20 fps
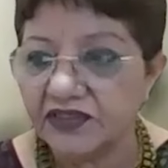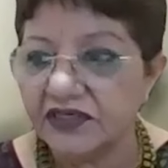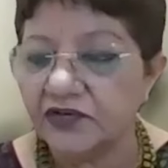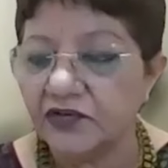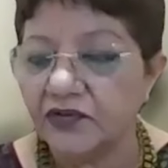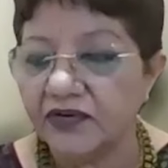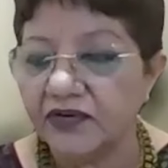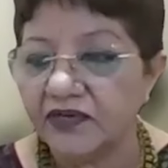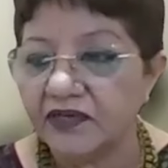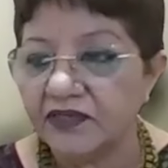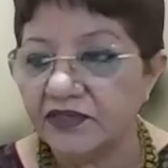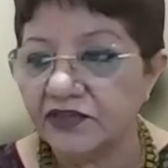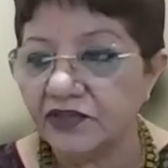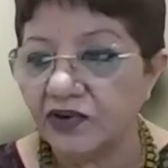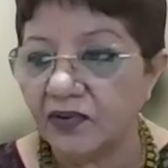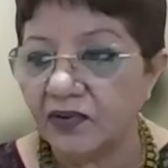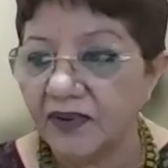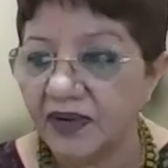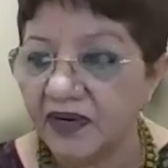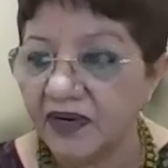or she quit the
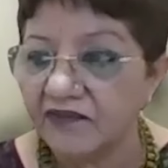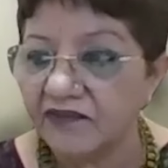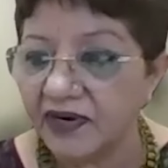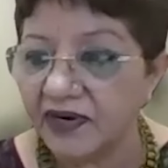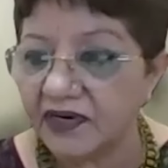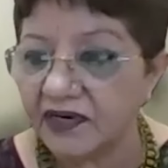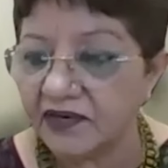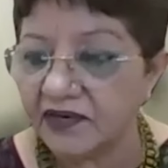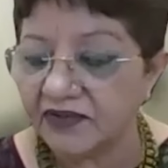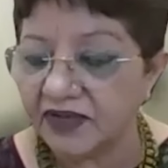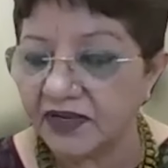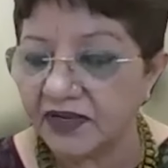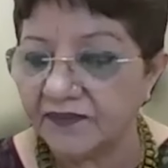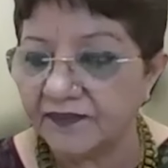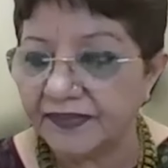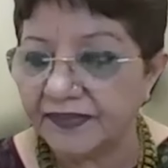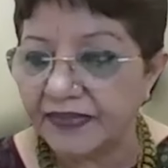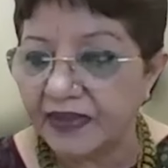job and went away.